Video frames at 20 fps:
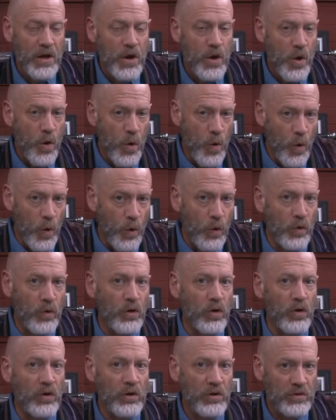
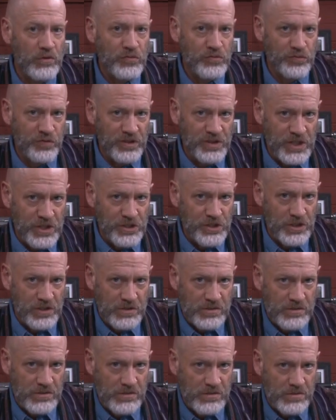oral
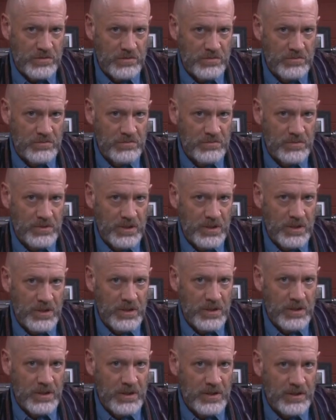traditions,
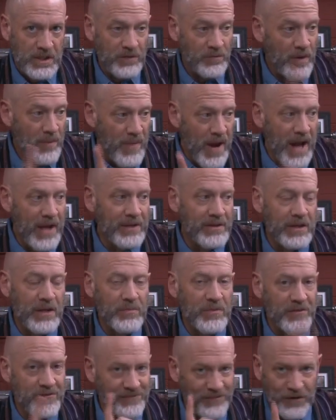then remind them the
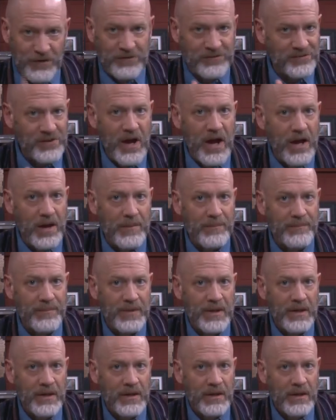first time
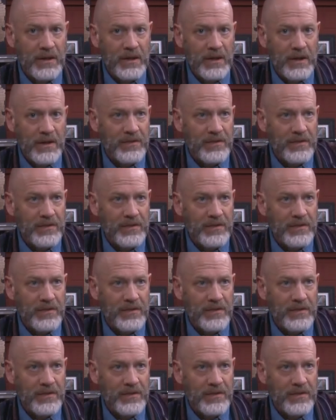that